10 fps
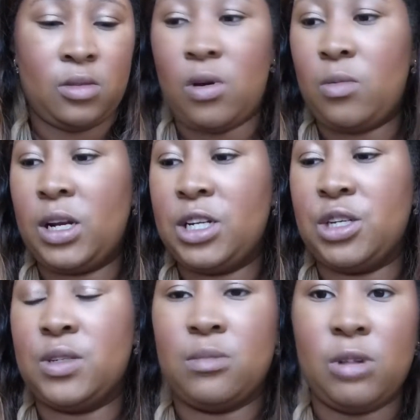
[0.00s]
What I'm going
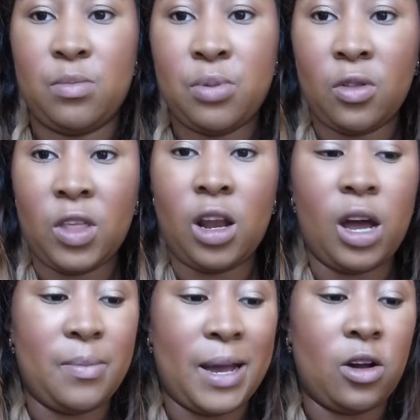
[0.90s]
to do is I'm going to put the
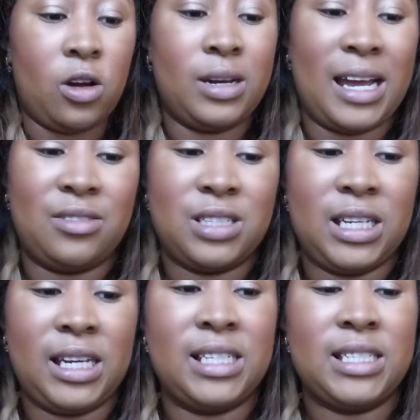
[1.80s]
light back on now
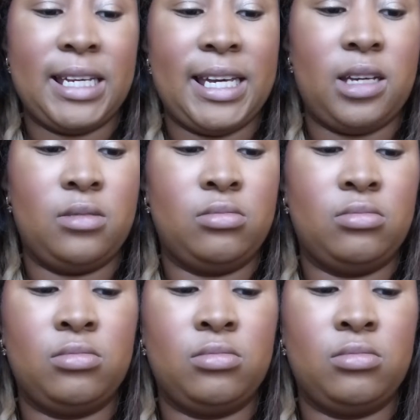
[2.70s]
so you can see.